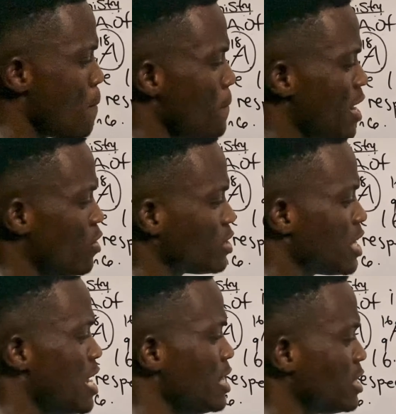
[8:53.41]
Minus
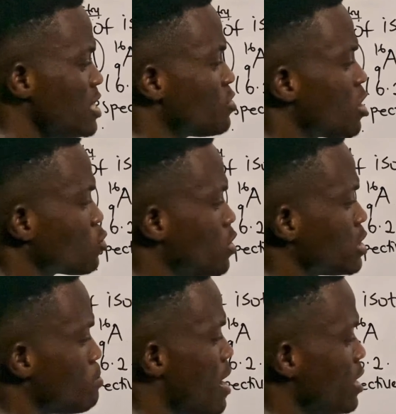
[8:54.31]
18 is equal to what?
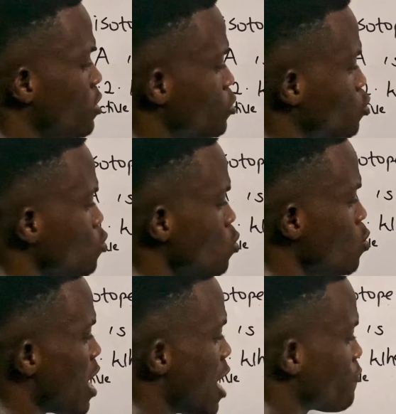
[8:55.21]
Minus 2
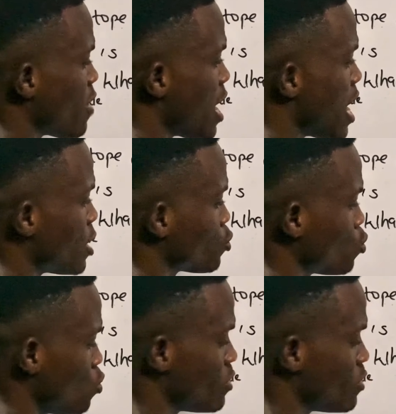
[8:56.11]
alpha 2,